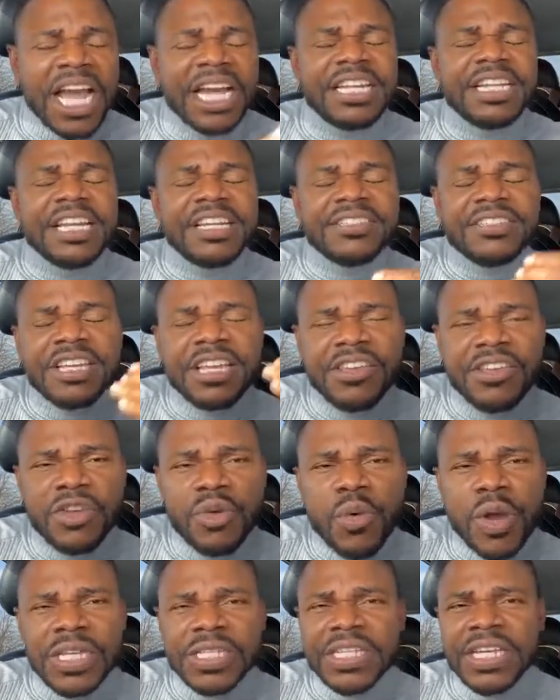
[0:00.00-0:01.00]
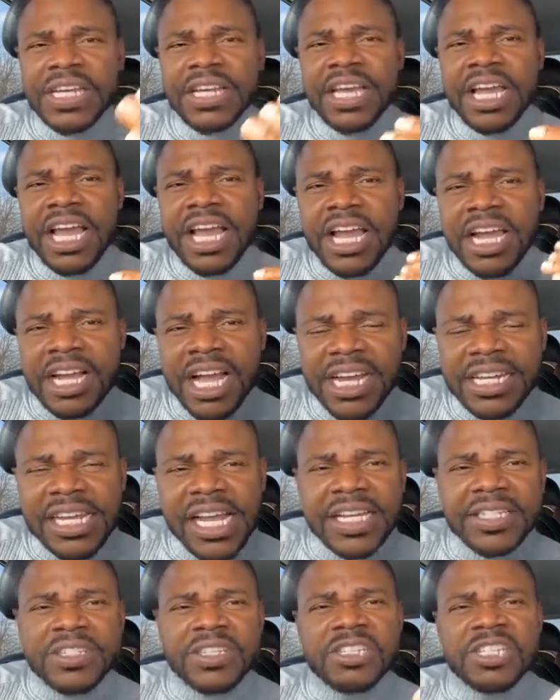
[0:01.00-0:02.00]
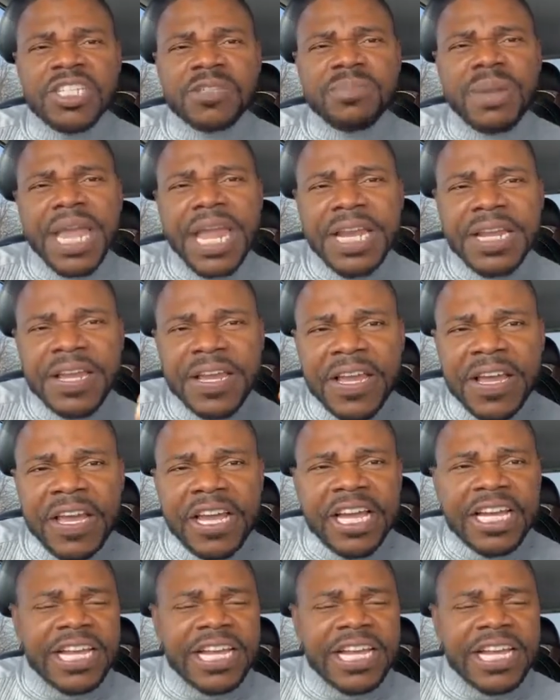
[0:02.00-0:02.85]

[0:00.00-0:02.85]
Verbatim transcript: Ghanaians in USA. Ghanaians in Spain.